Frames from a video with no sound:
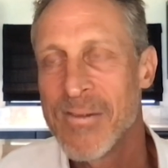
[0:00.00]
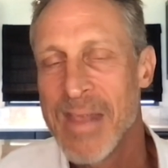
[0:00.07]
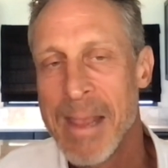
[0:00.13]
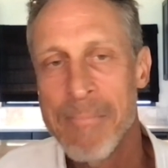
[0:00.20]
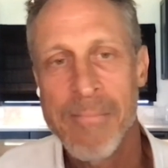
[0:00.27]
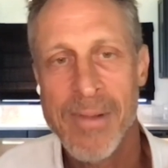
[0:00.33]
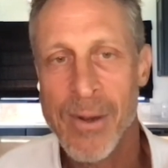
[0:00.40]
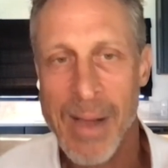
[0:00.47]

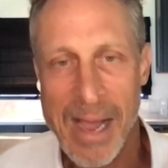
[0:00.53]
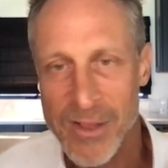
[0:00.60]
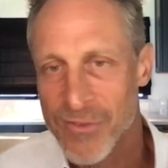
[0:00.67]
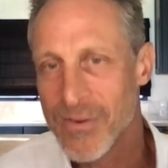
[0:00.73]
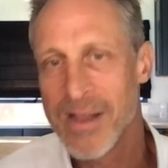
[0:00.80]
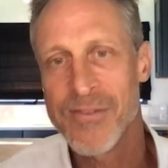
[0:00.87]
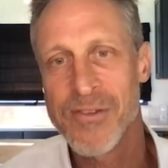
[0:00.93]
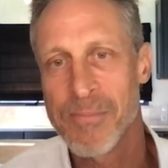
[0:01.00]
Same, you know,
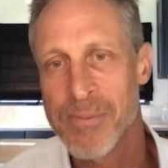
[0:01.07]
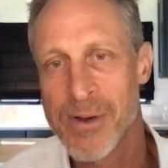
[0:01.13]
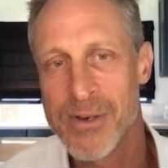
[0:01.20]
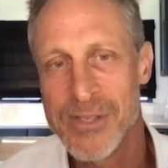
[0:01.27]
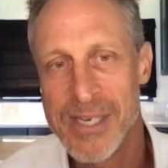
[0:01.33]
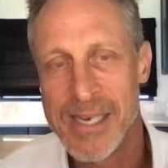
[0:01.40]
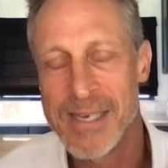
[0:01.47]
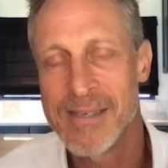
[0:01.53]
ounce for ounce of
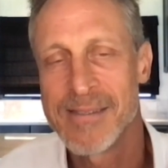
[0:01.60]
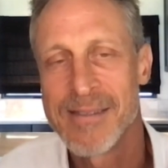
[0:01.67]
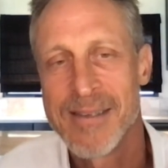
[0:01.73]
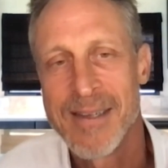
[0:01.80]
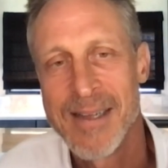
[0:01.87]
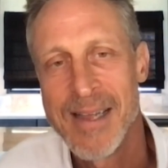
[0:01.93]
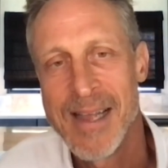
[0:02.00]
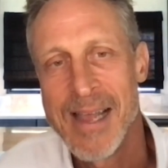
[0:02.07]
protein,
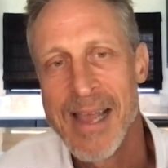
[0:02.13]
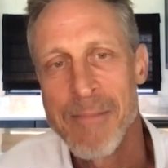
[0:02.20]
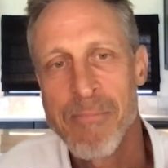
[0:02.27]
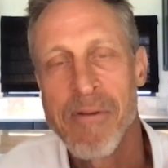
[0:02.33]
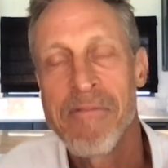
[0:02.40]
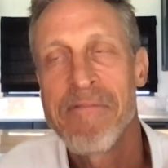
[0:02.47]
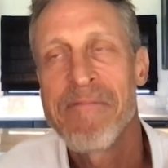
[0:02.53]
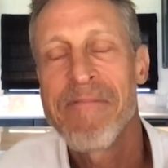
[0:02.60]

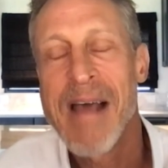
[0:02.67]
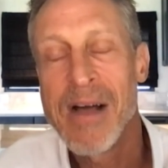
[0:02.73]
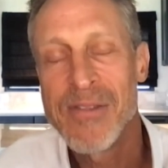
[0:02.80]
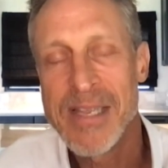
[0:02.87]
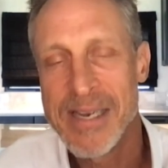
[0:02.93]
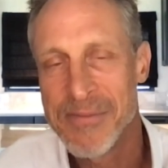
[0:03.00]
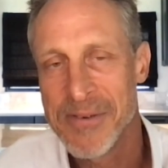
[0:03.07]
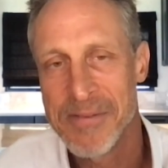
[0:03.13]

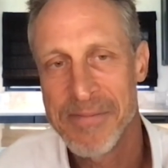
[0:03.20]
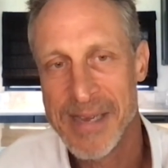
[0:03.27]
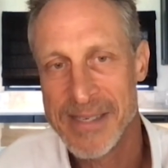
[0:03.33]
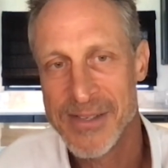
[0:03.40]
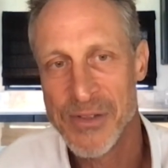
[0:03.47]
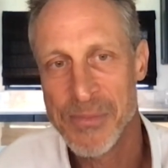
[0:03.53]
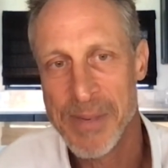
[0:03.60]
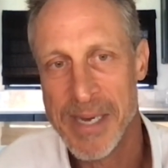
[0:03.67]
profoundly different
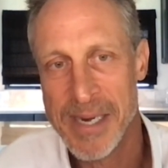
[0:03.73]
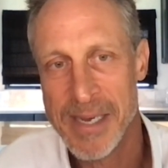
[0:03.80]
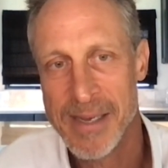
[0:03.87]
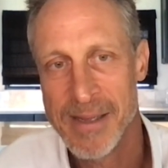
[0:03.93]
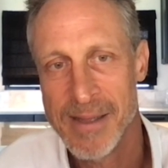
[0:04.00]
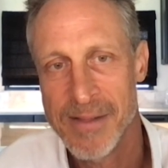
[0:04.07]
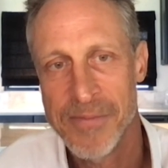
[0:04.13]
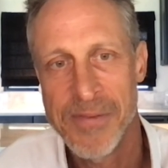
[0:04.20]
effects on the
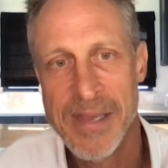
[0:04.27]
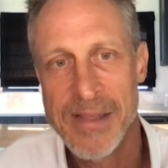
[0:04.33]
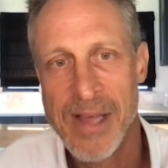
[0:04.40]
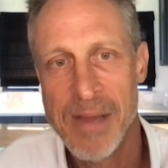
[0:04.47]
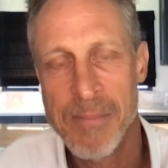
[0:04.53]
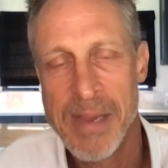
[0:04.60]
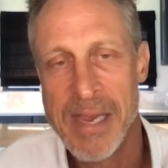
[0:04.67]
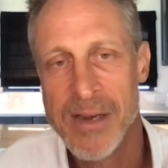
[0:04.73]
body. The
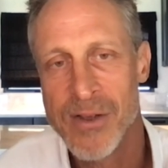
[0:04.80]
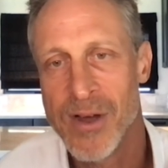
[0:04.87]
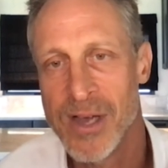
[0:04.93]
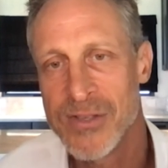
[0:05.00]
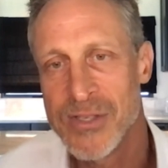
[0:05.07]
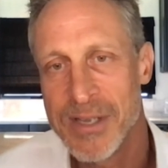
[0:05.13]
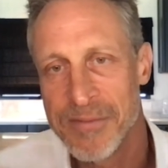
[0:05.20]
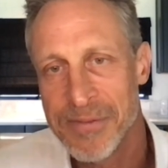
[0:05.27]
feedlot meat
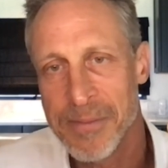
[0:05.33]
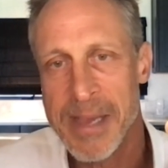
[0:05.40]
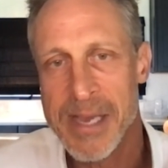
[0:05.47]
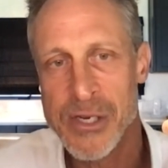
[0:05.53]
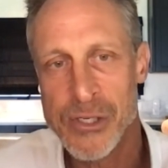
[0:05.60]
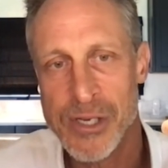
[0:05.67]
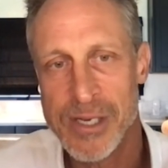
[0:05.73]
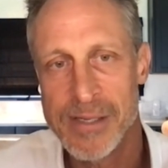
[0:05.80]
causes
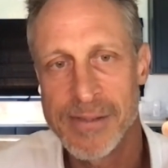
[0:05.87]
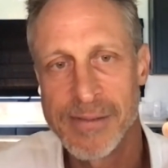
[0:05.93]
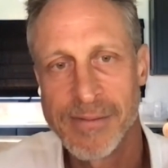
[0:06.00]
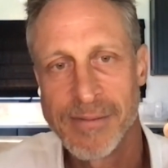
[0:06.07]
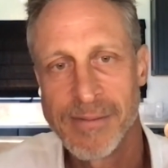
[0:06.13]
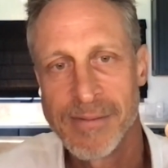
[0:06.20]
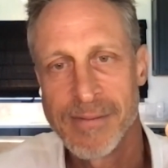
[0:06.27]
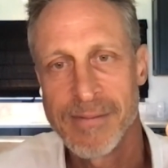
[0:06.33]
inflammation.
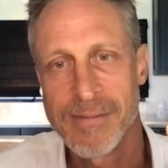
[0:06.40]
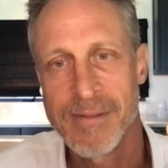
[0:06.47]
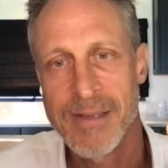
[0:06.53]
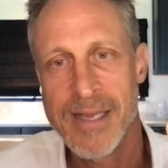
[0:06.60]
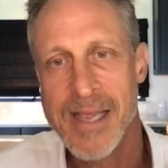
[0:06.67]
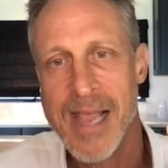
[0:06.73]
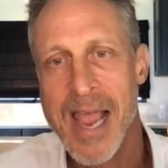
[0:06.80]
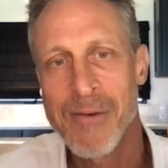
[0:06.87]

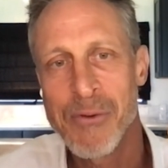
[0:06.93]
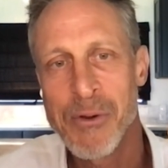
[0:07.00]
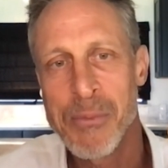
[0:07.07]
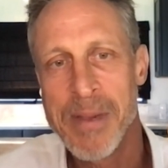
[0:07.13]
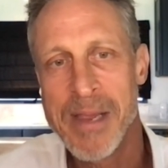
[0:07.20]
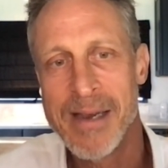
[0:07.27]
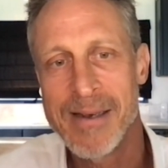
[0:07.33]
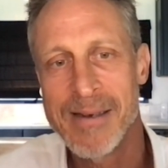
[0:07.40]
The
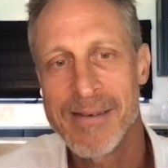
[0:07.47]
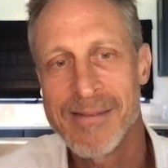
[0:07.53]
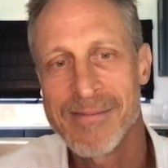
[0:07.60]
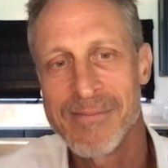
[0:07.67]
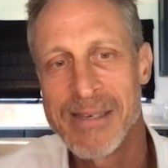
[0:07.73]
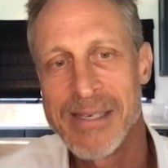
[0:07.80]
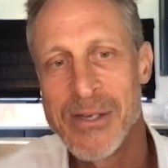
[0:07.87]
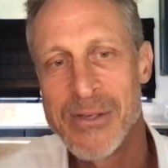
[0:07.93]
kangaroo meat
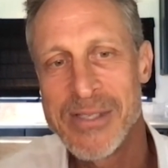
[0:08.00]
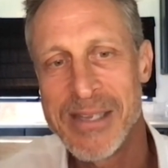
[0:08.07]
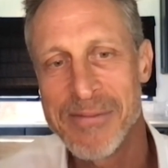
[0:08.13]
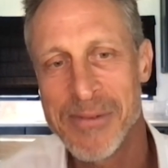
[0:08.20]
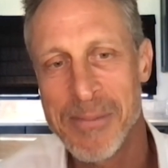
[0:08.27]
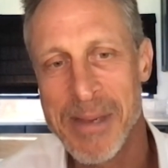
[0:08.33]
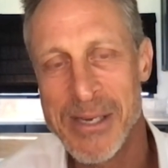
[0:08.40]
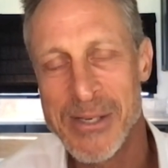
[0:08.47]

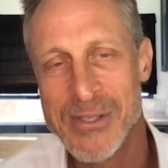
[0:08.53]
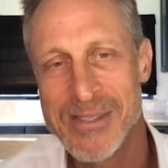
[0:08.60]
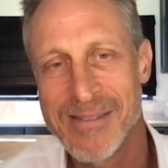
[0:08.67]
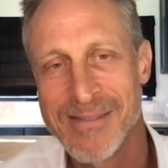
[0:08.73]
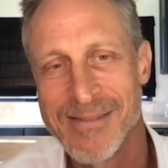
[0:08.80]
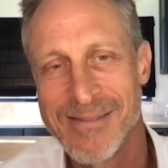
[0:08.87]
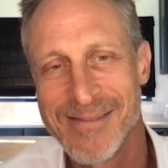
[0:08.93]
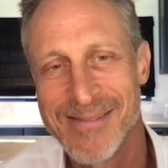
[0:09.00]
reduced
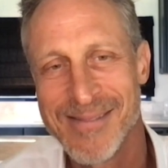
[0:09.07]
inflammation.